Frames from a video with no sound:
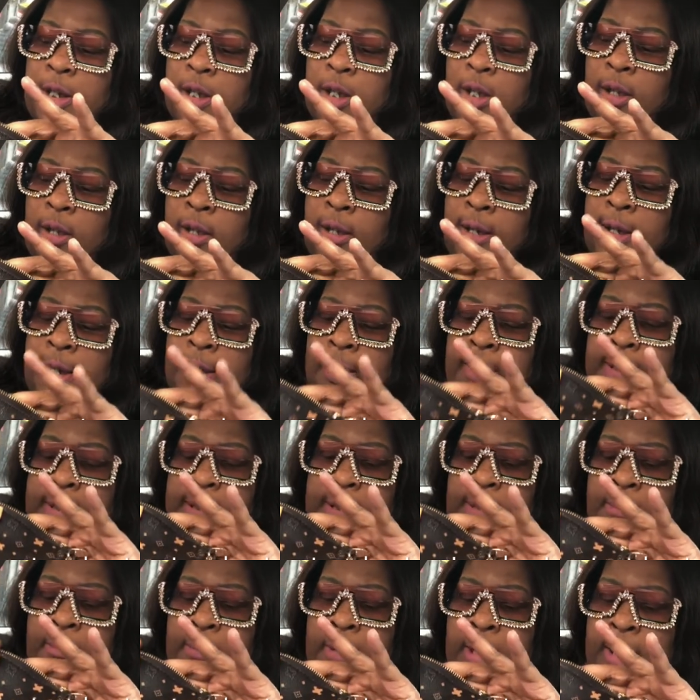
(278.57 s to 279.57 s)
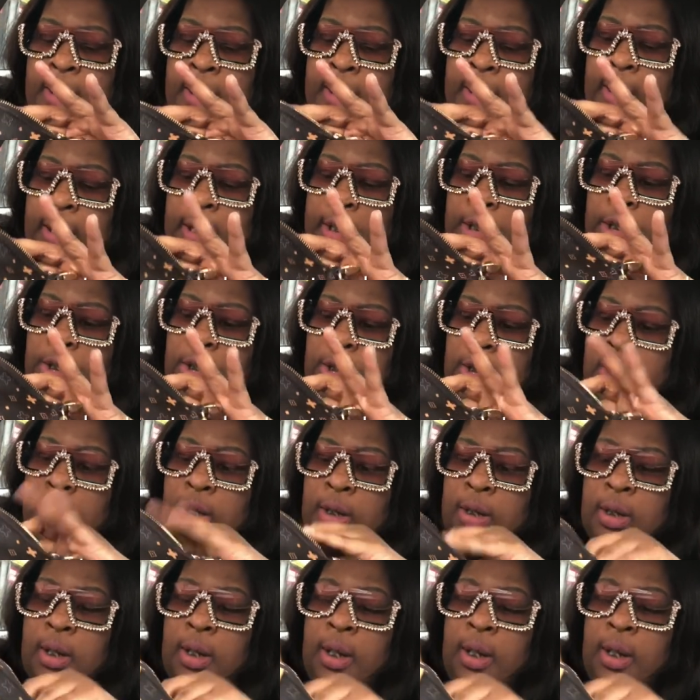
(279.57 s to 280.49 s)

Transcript: cards, medication,